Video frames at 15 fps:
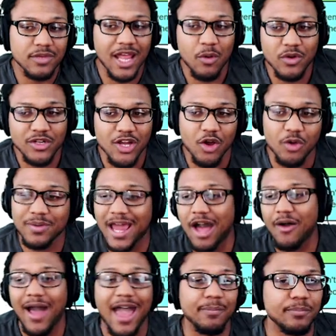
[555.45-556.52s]
that were dope.
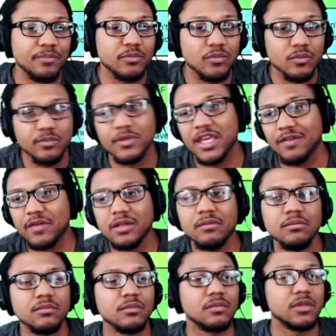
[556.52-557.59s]
Now, I given
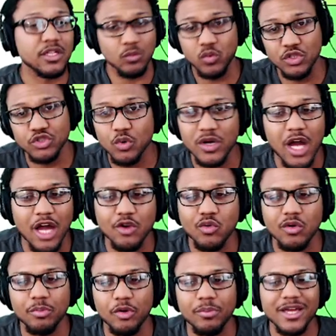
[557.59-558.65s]
we'll do an
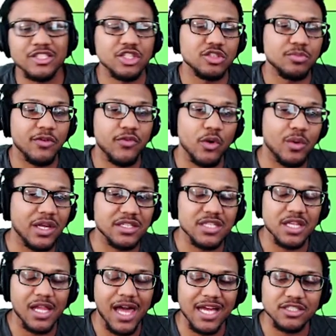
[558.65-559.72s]
honorable mention before we get to
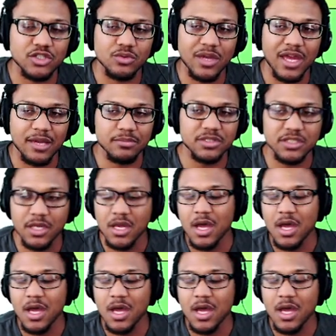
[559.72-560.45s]
the last two games.